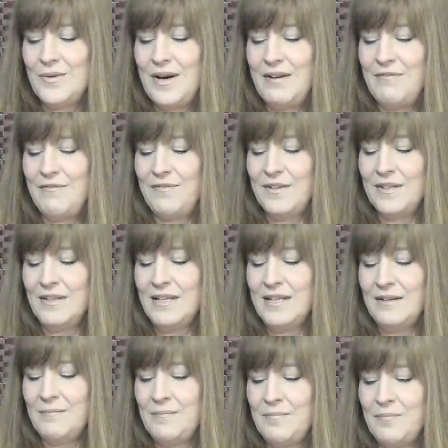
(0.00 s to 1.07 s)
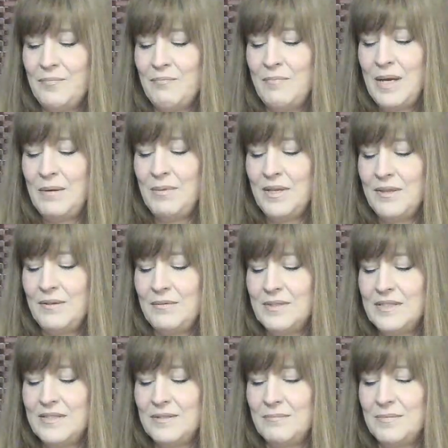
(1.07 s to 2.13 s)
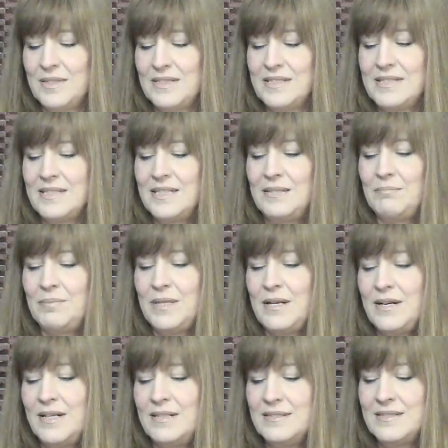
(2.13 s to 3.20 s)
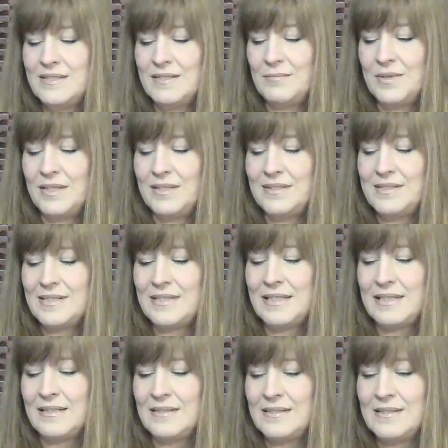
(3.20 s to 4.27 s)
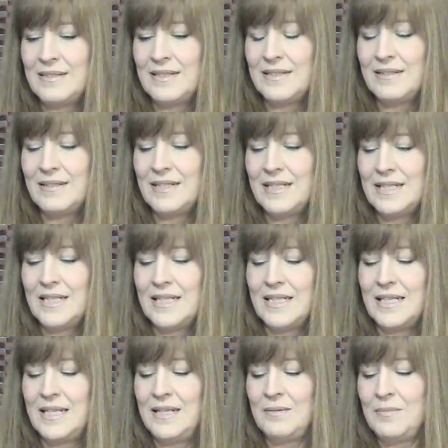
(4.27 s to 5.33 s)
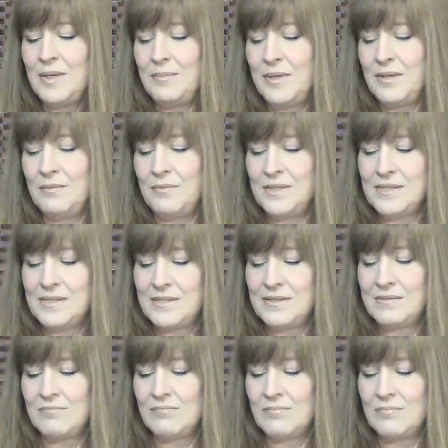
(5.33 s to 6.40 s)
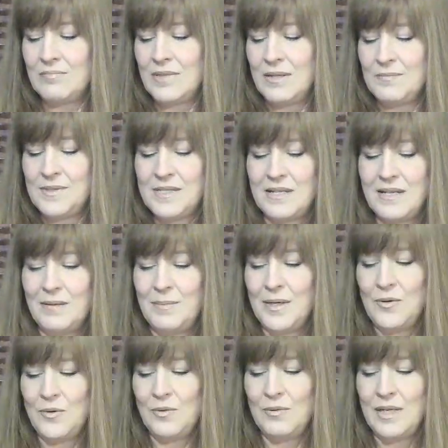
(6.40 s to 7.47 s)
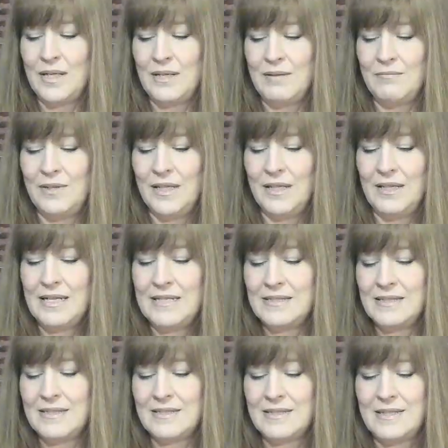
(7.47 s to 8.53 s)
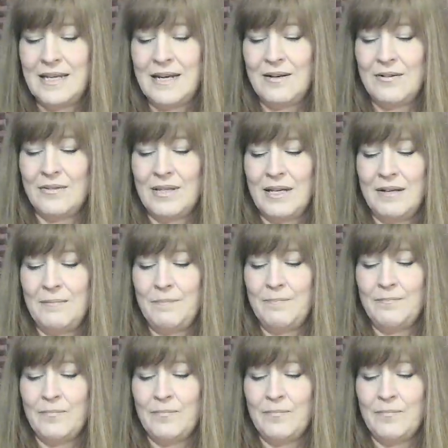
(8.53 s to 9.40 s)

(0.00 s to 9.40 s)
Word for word: I feel like maybe there was some deceit behind some of these things that he maybe was upset about and realizes now that